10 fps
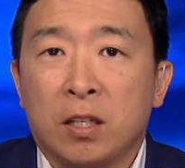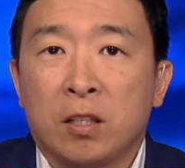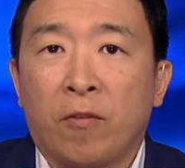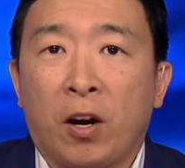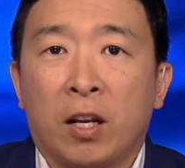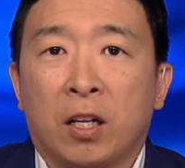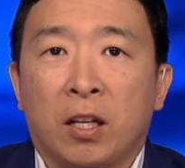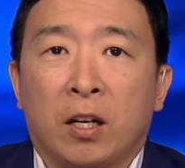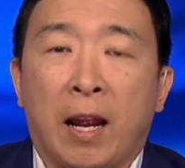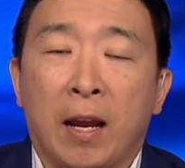And it's a very
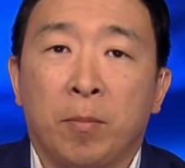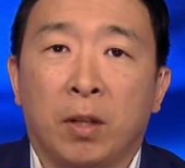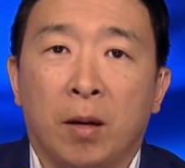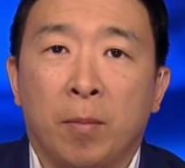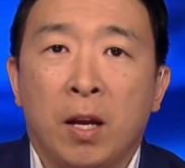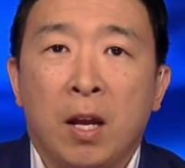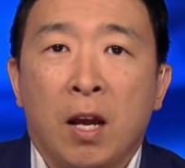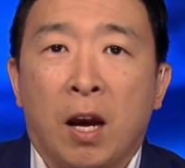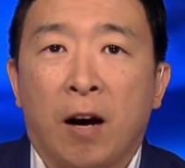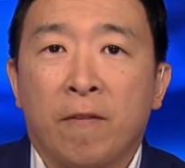clear emblem
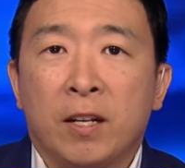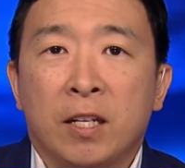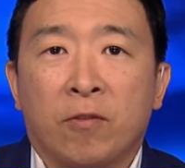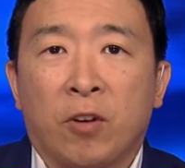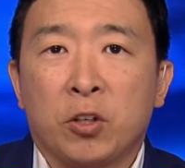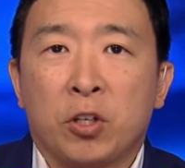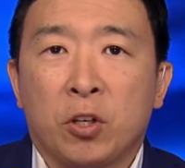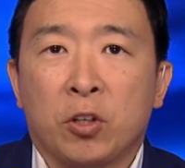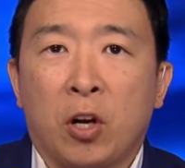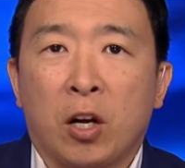of the dysfunction
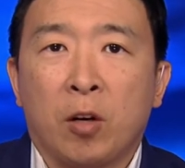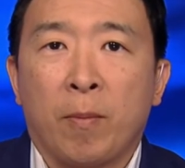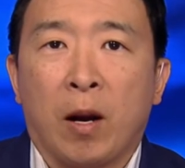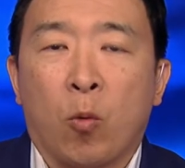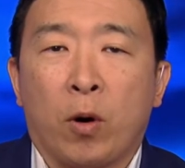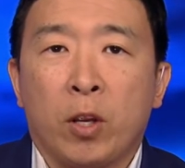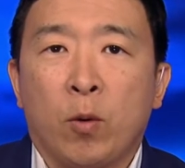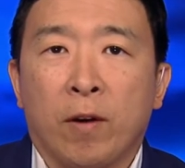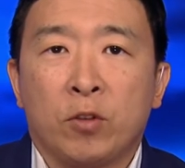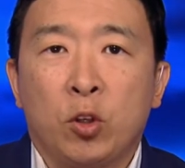you're talking about, where
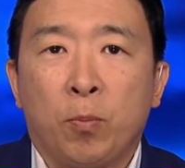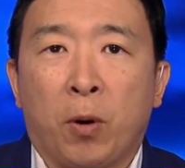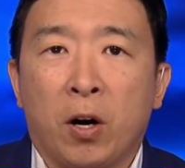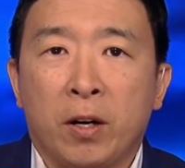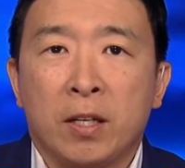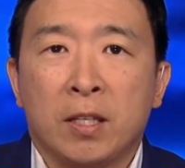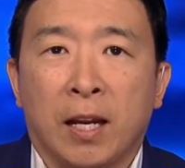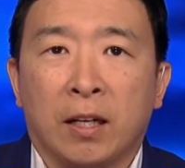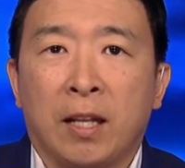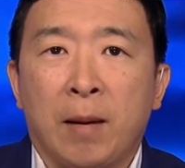you have two parties
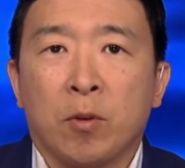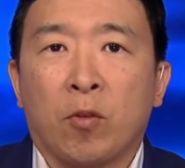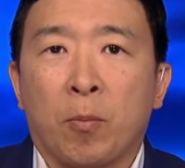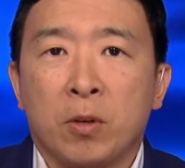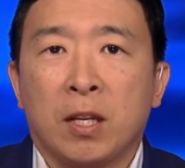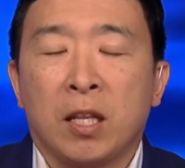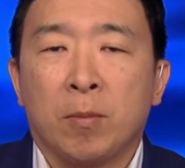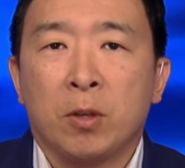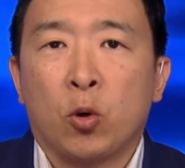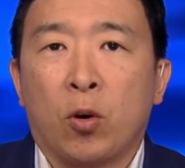that claim to represent
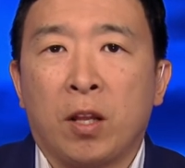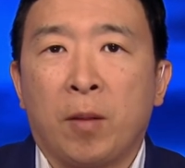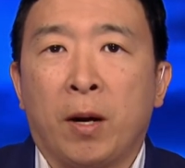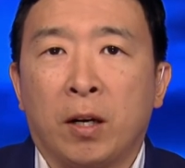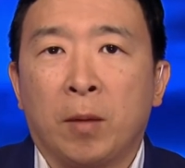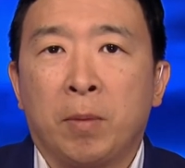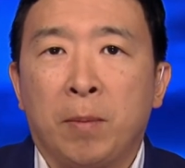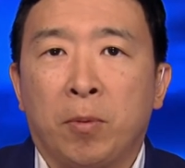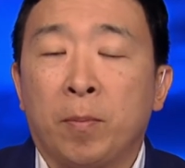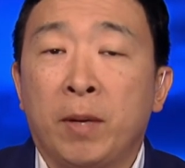the majority of the American people.